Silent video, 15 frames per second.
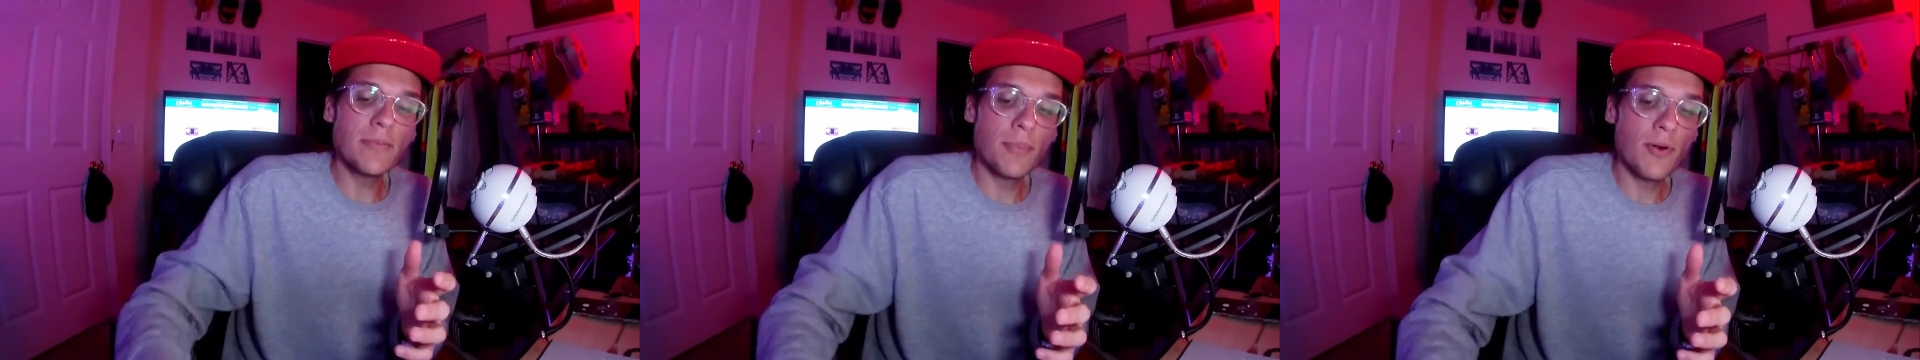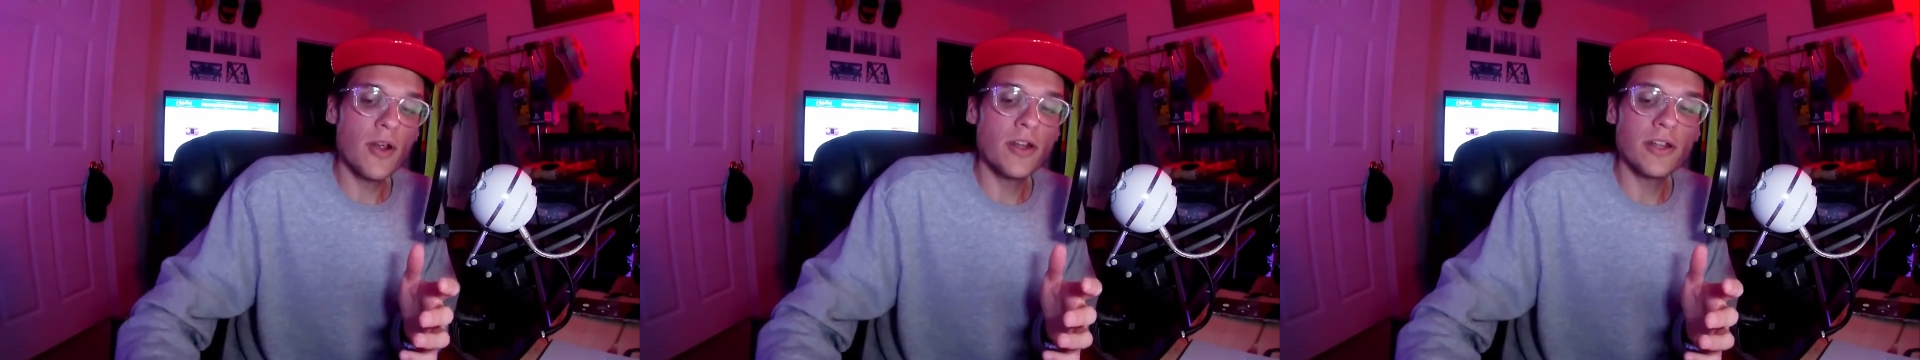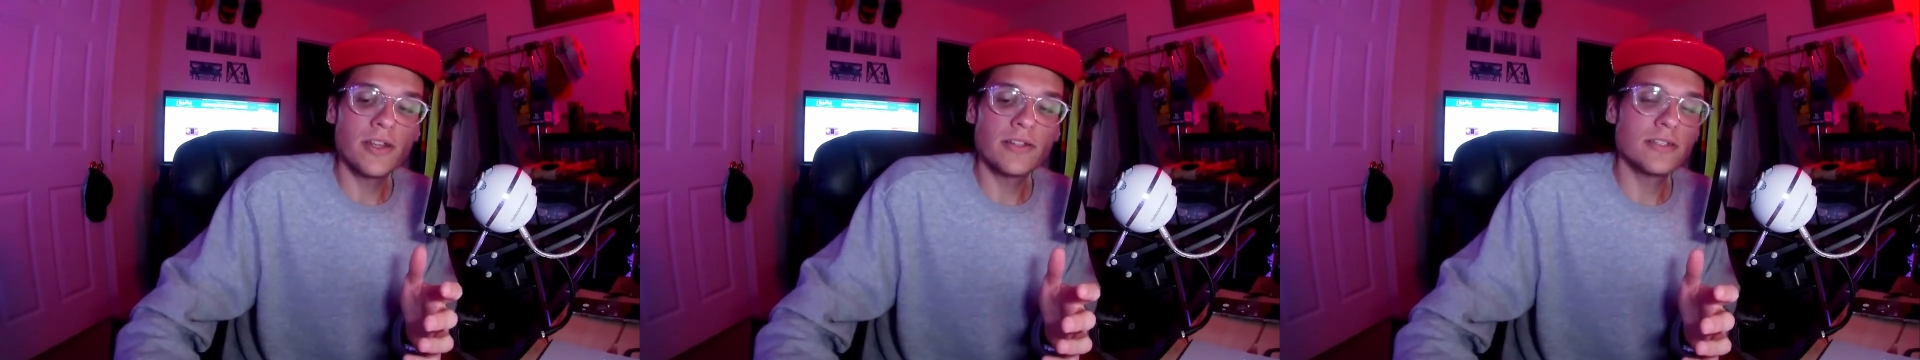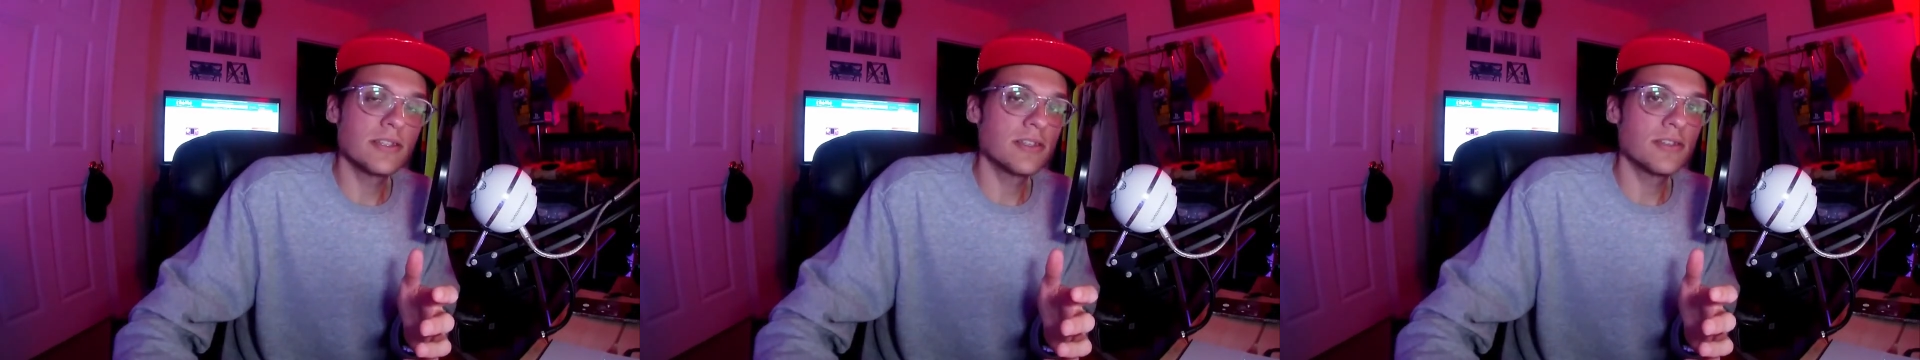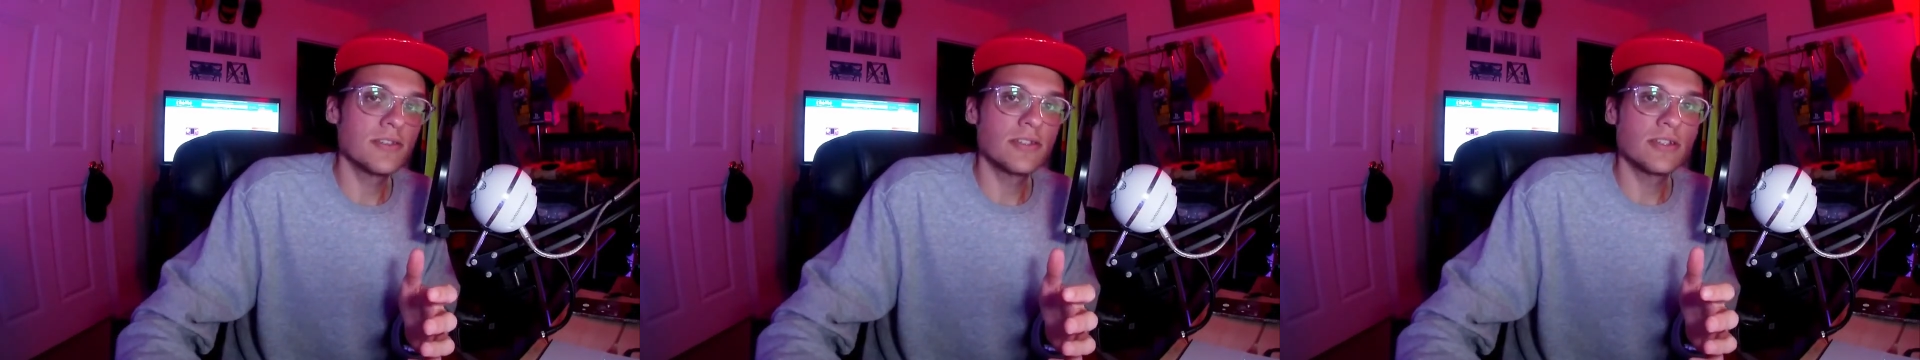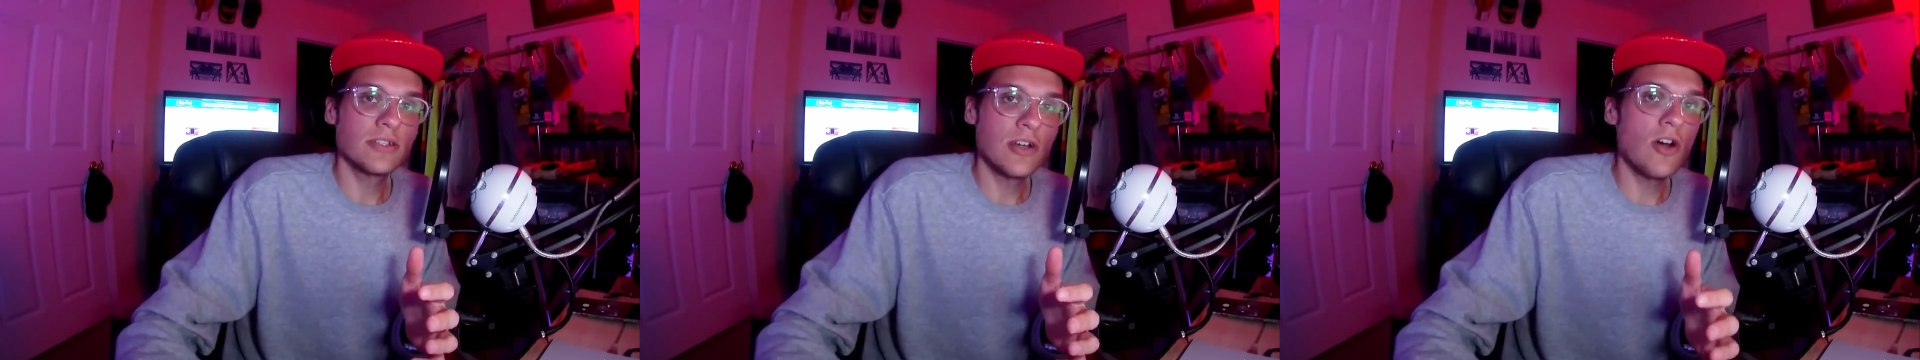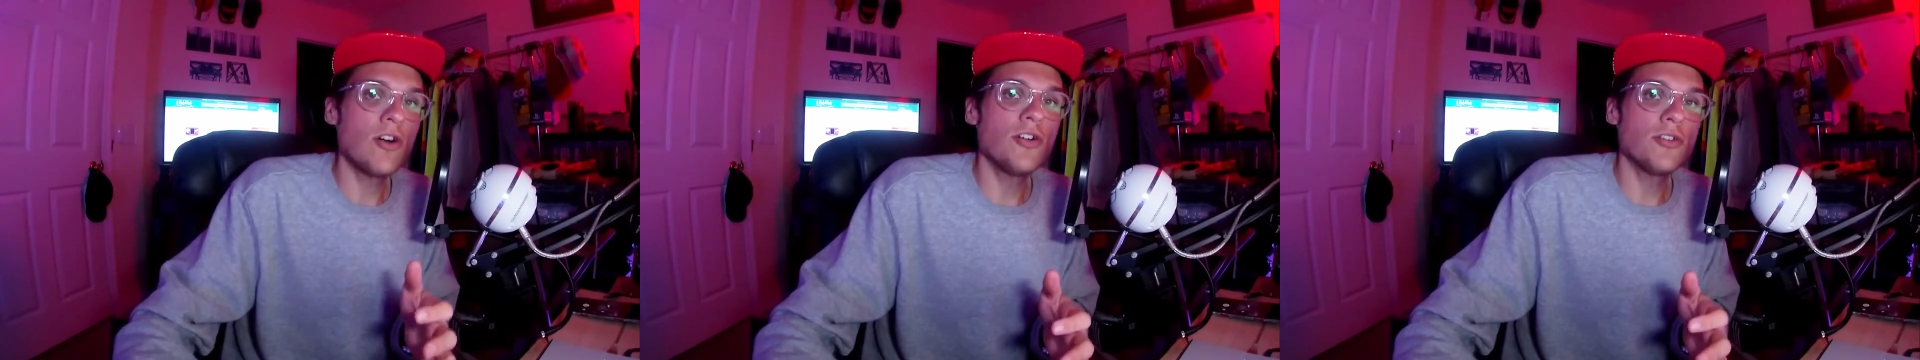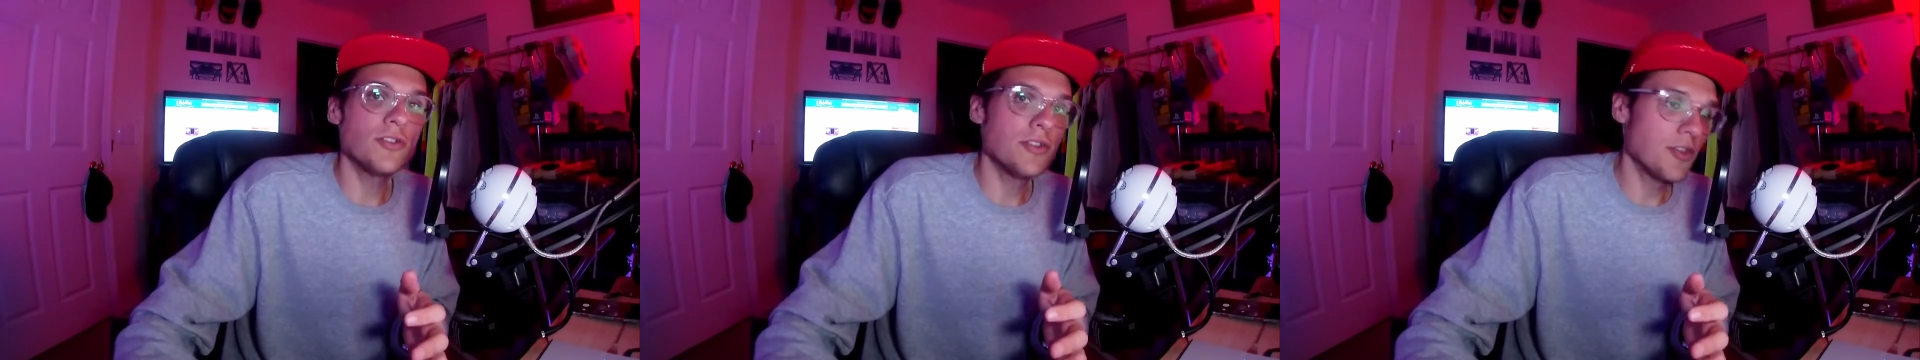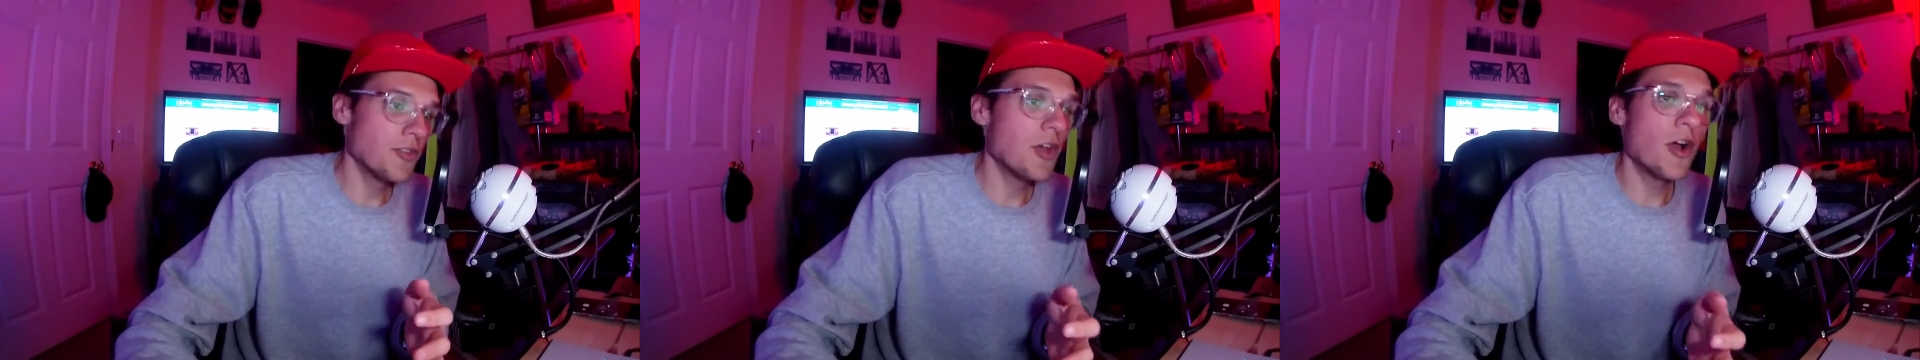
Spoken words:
product called the